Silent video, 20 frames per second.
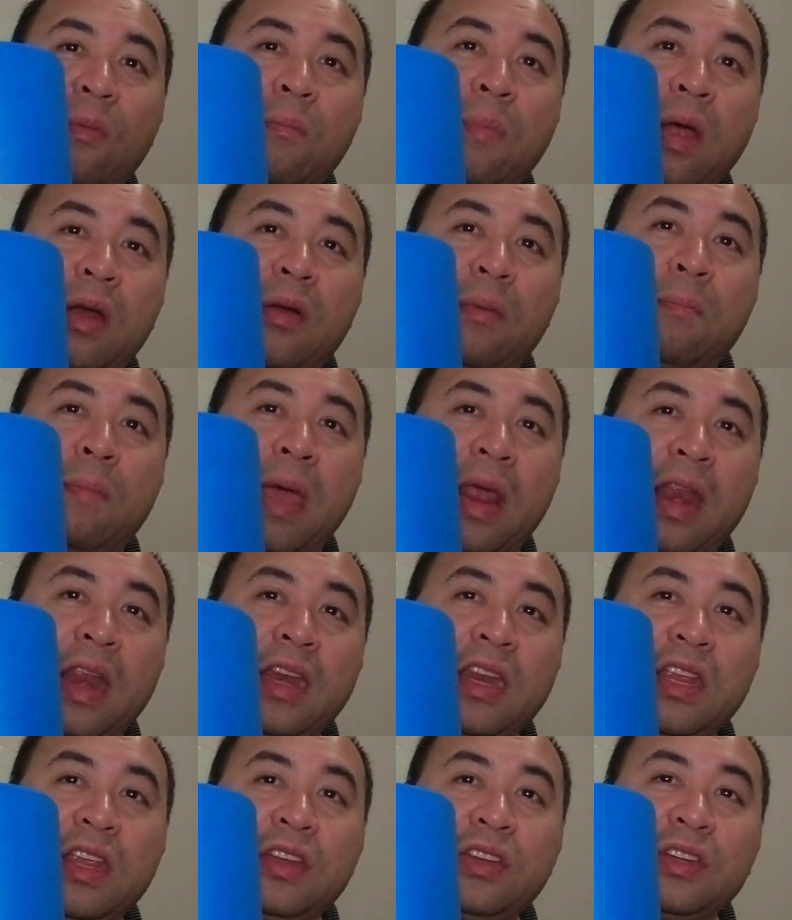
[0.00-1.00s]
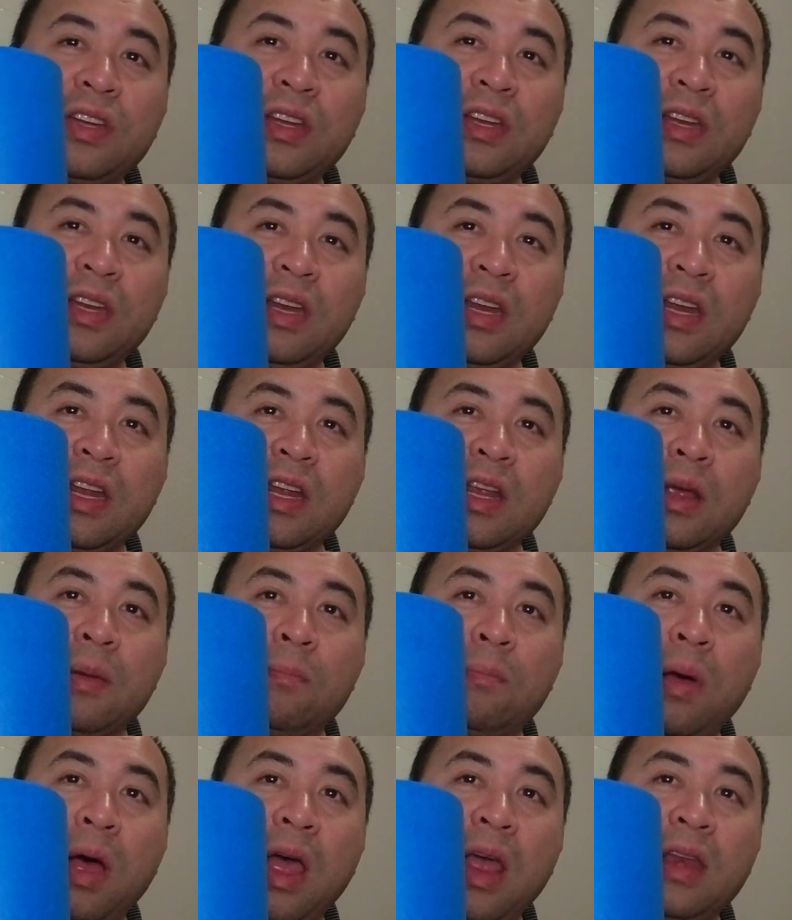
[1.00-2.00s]
for better bed adhesion,
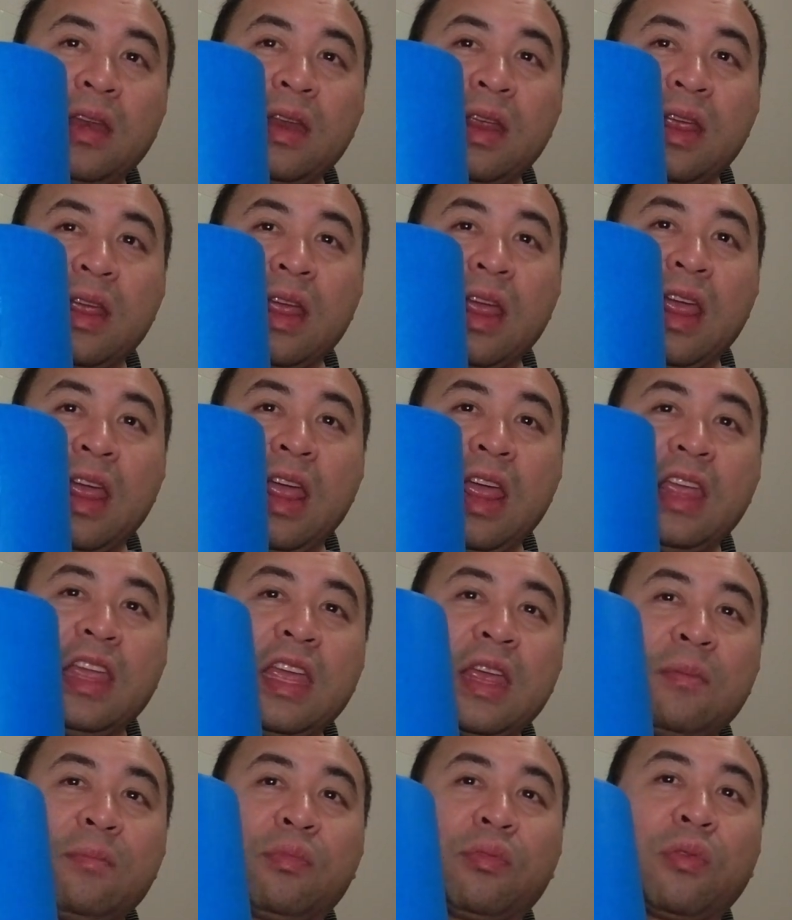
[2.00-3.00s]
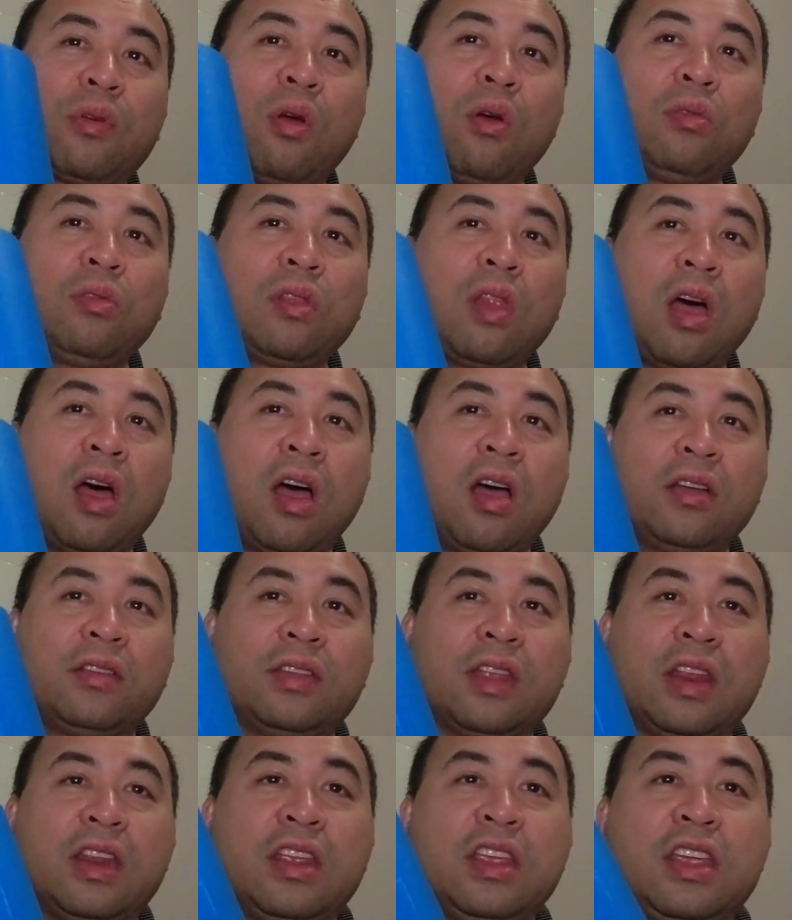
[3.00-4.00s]
but it can
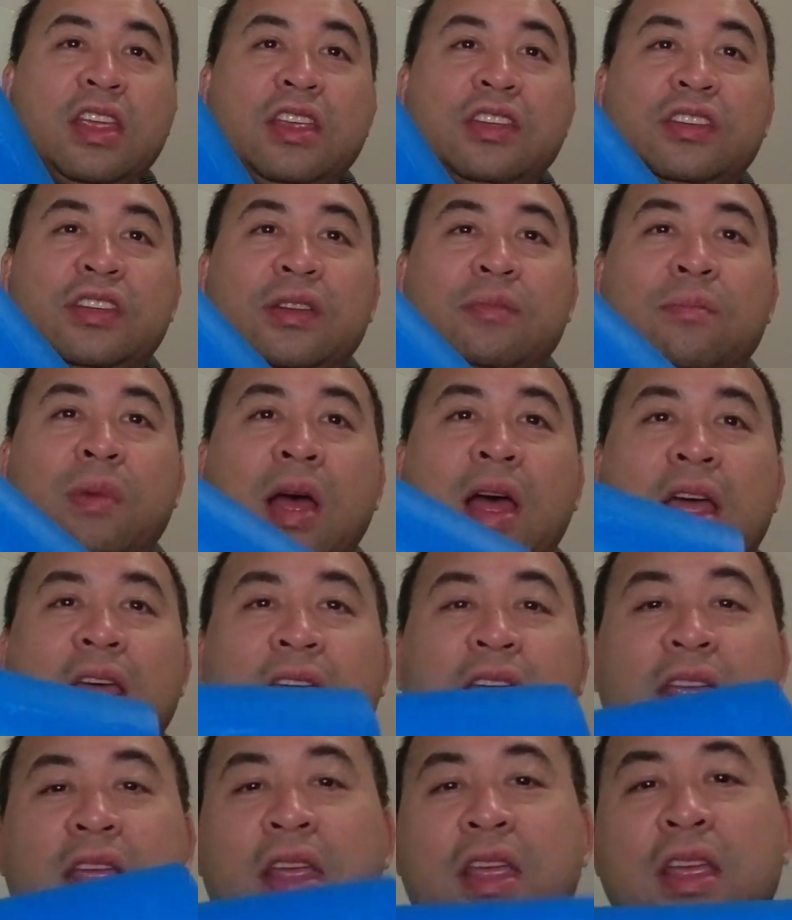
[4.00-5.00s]
prolong the adhesion by,